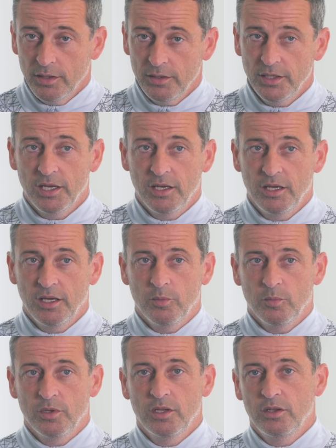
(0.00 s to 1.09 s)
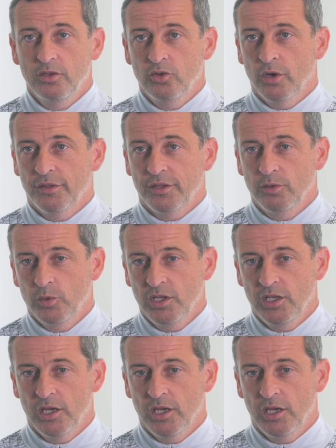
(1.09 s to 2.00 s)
Yeah, you know, I think we